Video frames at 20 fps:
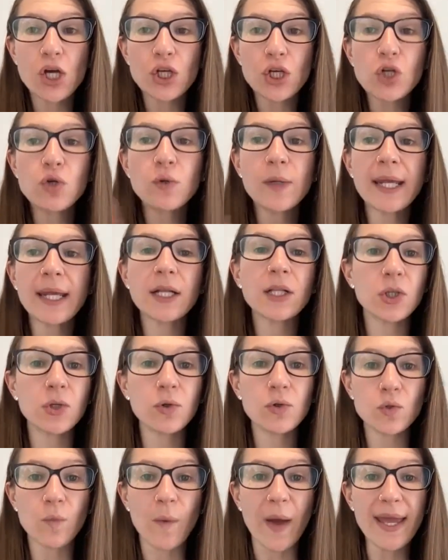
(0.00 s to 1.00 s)
you need to
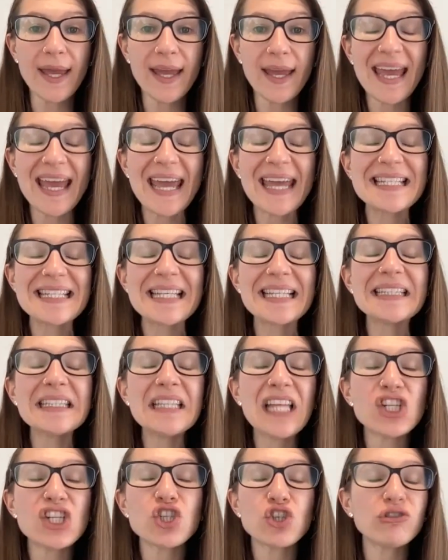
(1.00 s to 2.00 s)
lose weight, it
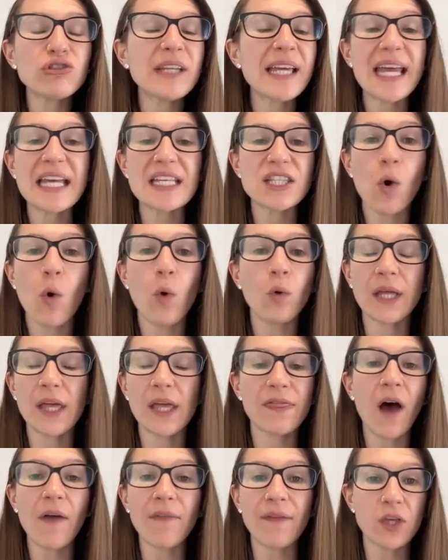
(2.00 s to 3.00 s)
literally is the
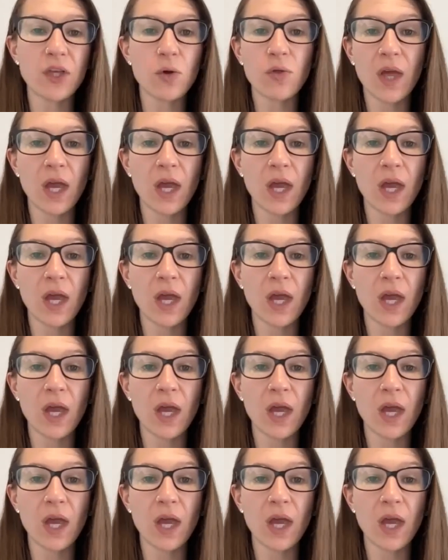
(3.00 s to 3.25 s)
only thought that you